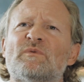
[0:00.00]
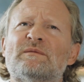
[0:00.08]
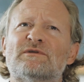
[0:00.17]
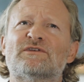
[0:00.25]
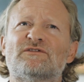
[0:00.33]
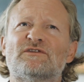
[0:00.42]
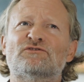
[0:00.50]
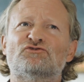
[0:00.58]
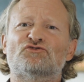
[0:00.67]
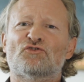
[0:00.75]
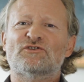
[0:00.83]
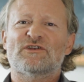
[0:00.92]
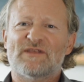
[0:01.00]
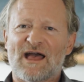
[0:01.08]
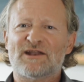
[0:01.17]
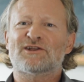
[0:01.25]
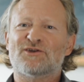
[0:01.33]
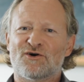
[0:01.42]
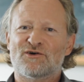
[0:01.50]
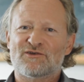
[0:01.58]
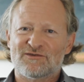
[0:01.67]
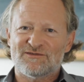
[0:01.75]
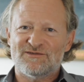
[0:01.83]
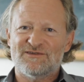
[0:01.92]
of people are still drawn to the analog,
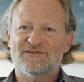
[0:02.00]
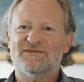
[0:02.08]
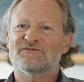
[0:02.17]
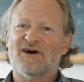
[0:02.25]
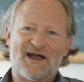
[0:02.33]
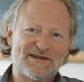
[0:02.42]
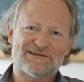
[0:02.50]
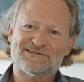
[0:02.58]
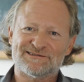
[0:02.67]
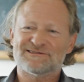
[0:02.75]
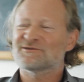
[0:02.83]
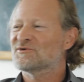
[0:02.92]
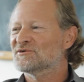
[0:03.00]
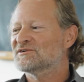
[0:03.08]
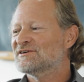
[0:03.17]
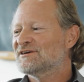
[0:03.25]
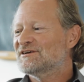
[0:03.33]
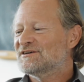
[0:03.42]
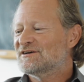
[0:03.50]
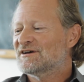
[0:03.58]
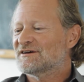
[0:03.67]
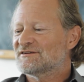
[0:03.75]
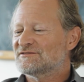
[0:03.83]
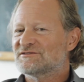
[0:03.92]
to vinyl, or
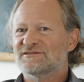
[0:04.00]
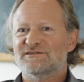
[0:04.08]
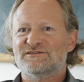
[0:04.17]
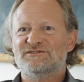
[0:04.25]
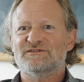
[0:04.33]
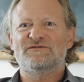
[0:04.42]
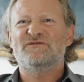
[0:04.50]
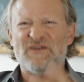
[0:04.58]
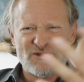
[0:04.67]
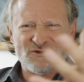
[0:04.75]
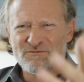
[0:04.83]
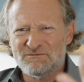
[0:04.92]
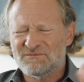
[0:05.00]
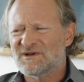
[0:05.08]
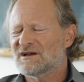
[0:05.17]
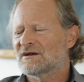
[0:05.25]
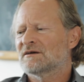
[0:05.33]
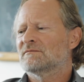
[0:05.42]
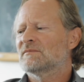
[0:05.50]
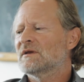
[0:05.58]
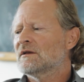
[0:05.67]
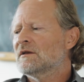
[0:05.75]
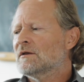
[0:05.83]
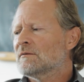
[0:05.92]
uh, to, to film, um,
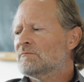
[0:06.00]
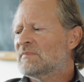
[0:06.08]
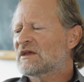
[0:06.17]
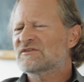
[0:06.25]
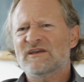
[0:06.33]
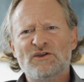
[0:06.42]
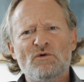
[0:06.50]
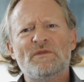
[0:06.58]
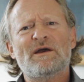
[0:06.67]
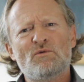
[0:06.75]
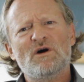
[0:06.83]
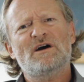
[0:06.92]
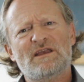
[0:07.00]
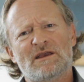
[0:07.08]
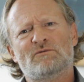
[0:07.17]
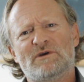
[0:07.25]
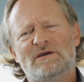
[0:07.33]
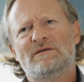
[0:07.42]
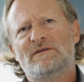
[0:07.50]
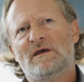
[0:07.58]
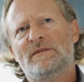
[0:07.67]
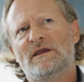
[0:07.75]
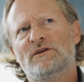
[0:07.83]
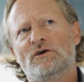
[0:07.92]
because they know what they're working with,
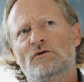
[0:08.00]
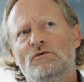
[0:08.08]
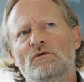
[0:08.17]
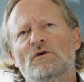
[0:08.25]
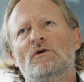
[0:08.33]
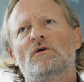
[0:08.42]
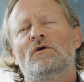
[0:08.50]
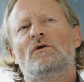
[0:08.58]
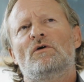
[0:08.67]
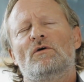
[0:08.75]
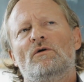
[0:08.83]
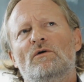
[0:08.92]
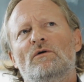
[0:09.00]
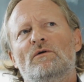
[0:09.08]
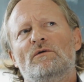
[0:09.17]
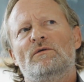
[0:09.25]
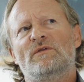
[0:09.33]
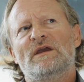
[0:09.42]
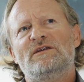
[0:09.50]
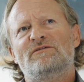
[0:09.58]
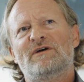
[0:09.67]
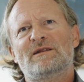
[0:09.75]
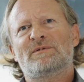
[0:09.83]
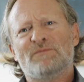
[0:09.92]
and they know, they
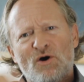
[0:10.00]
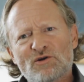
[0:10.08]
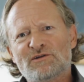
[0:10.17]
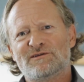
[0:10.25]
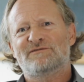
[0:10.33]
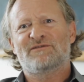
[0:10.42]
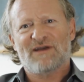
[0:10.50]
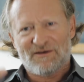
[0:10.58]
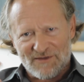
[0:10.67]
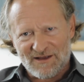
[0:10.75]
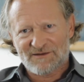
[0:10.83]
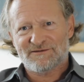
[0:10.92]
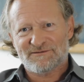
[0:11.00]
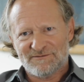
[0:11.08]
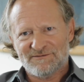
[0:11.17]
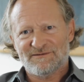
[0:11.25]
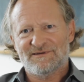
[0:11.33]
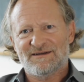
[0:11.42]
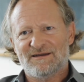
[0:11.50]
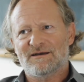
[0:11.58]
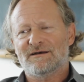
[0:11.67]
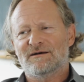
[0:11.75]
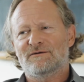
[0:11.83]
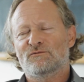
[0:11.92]
develop a model of how that
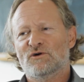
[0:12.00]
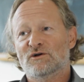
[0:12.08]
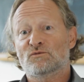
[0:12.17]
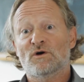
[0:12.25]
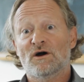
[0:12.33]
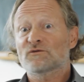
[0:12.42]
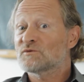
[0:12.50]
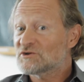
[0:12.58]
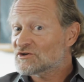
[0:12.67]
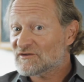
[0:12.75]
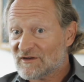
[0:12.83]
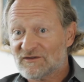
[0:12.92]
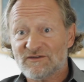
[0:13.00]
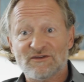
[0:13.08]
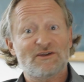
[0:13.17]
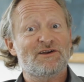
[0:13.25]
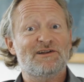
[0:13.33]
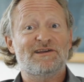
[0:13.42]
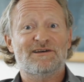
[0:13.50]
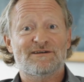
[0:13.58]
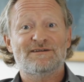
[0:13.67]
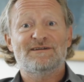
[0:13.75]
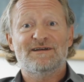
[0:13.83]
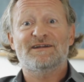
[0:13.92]
uh, world works, which is, as I said
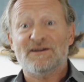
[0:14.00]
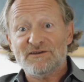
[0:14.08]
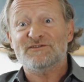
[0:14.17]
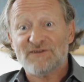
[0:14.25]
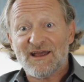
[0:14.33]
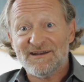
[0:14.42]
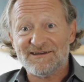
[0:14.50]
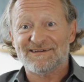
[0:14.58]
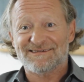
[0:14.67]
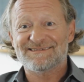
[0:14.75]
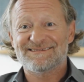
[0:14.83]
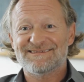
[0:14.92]
earlier, an understanding,